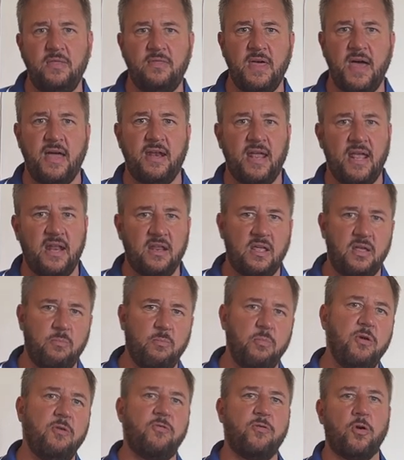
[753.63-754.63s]
that and
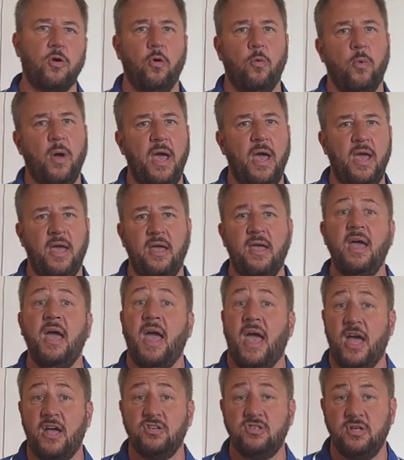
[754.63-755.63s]
move her away
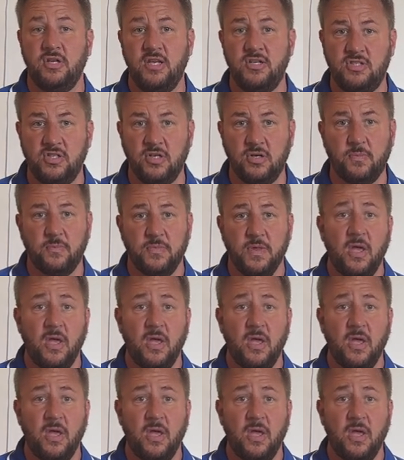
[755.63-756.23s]
as you need to.